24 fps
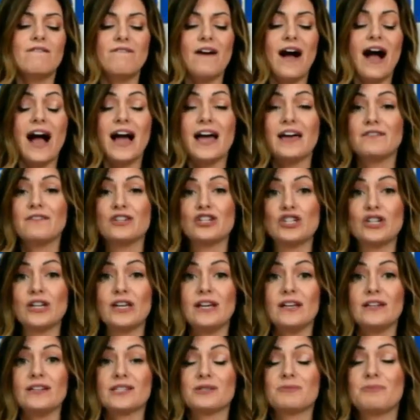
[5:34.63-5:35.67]
five
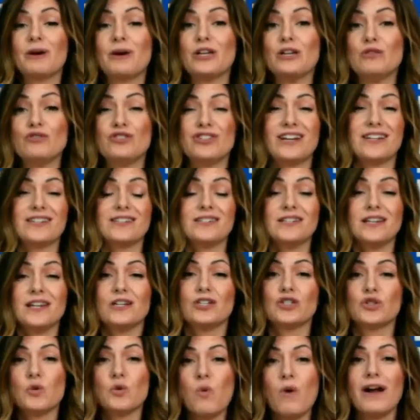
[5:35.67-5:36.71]
sheets, but you just
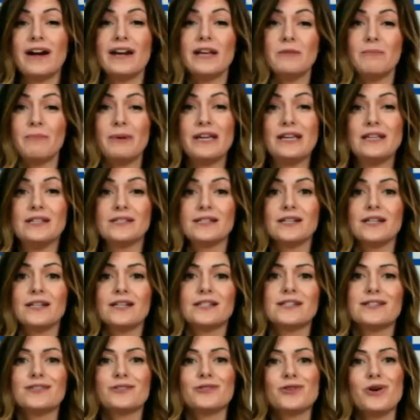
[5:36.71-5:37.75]
need twenty
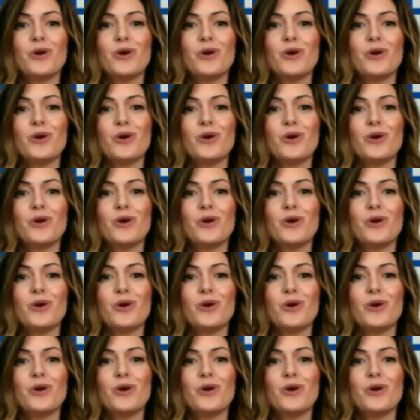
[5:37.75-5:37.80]
pieces.